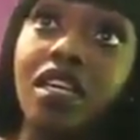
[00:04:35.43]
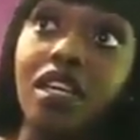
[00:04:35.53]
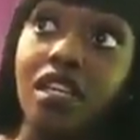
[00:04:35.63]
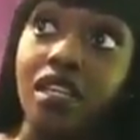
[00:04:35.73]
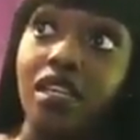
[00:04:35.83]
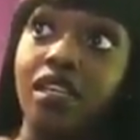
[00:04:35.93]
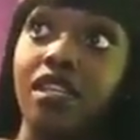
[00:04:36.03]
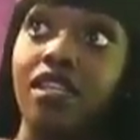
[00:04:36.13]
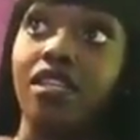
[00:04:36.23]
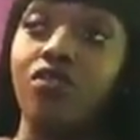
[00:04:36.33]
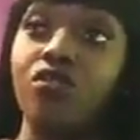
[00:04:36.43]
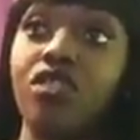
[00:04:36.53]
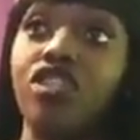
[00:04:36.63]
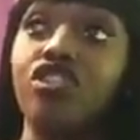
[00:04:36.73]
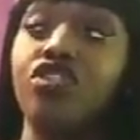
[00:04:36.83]
And it was
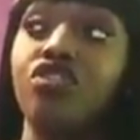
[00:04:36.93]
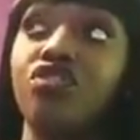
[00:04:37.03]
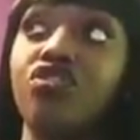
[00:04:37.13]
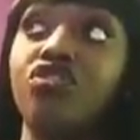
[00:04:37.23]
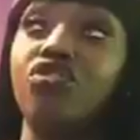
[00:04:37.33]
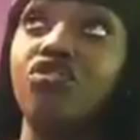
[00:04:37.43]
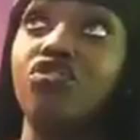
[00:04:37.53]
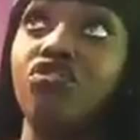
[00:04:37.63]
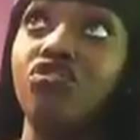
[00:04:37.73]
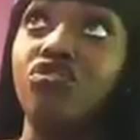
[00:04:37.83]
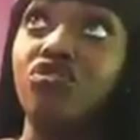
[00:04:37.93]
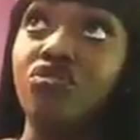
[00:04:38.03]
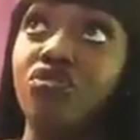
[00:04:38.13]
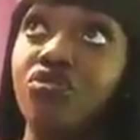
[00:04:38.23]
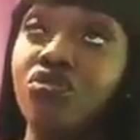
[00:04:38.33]
like
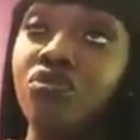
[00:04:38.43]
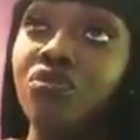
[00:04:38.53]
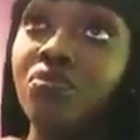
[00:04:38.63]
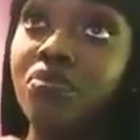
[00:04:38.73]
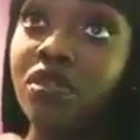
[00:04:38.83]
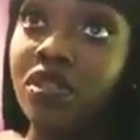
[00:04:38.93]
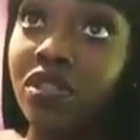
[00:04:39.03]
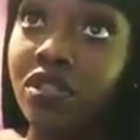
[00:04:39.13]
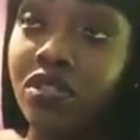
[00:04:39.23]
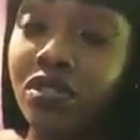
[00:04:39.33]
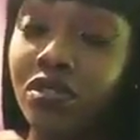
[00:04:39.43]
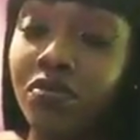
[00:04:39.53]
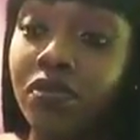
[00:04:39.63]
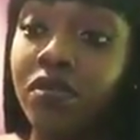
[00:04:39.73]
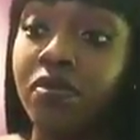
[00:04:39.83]
super
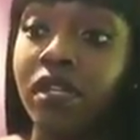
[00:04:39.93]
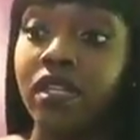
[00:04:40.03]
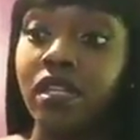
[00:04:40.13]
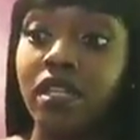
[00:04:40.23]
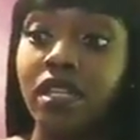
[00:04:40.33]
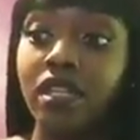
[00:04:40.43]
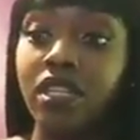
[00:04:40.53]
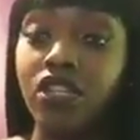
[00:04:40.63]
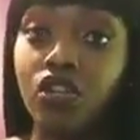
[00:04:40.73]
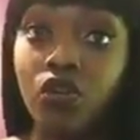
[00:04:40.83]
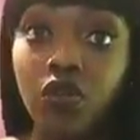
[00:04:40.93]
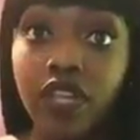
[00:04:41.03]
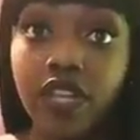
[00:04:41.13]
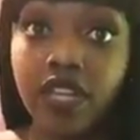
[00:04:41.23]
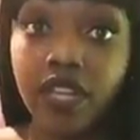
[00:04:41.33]
bad, and I didn't know
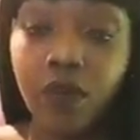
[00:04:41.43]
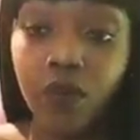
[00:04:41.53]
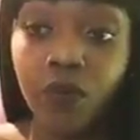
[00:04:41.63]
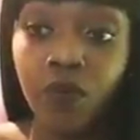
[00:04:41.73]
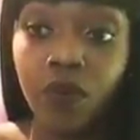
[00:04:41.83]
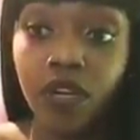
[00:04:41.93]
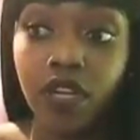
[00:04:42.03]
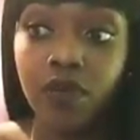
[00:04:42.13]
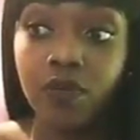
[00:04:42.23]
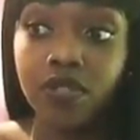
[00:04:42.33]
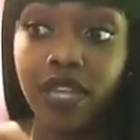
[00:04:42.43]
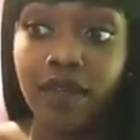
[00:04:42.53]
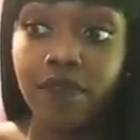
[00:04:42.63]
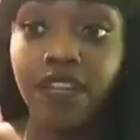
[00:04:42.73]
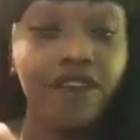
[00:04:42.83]
like what was
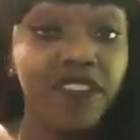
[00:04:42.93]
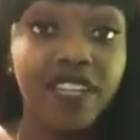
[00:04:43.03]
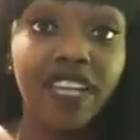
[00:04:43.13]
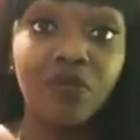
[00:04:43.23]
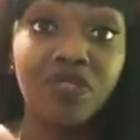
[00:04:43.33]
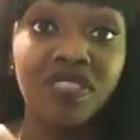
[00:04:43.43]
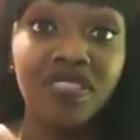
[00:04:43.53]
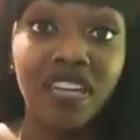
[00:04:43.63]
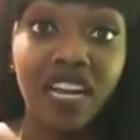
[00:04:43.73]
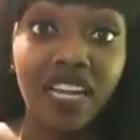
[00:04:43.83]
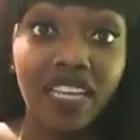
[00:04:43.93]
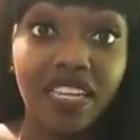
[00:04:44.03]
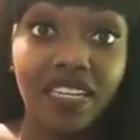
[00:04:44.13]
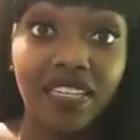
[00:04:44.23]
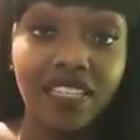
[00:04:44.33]
happening. It felt like I was dying.
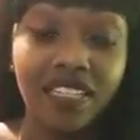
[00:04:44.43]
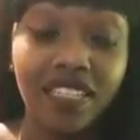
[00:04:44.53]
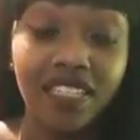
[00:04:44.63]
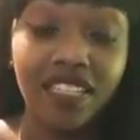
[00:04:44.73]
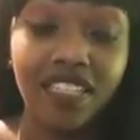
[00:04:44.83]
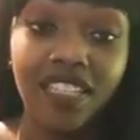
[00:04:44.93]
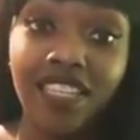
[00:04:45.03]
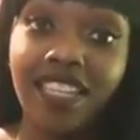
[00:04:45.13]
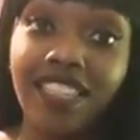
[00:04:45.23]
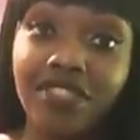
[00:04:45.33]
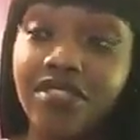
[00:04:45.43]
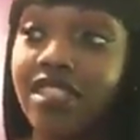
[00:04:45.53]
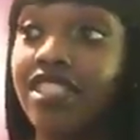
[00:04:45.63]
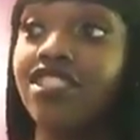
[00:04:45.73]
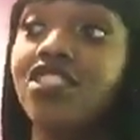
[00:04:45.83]
Like
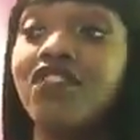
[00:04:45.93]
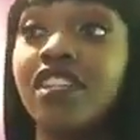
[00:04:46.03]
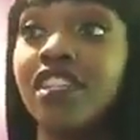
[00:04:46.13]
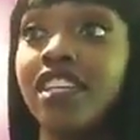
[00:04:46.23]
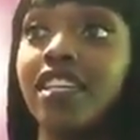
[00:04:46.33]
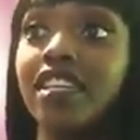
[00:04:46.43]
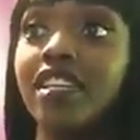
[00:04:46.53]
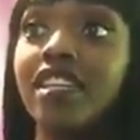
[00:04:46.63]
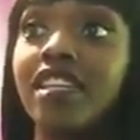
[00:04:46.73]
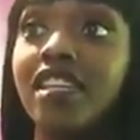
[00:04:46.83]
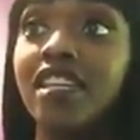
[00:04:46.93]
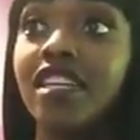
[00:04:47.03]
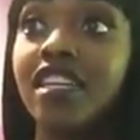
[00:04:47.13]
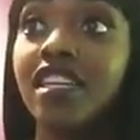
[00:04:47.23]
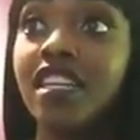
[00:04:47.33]
literally just felt like
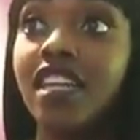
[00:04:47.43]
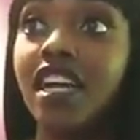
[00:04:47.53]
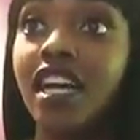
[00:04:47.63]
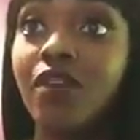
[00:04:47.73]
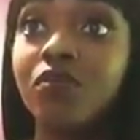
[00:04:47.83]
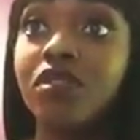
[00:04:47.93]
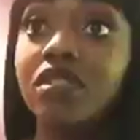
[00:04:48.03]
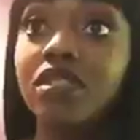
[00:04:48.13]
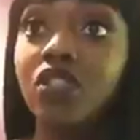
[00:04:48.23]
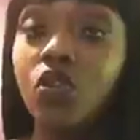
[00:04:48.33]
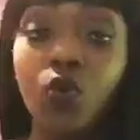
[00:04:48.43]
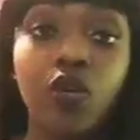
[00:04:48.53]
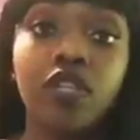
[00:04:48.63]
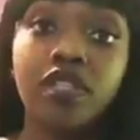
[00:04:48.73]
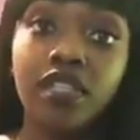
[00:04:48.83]
I was
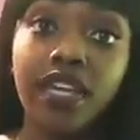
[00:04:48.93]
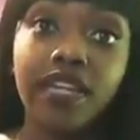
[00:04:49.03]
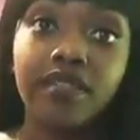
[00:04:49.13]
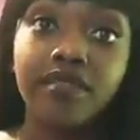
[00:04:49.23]
going to die.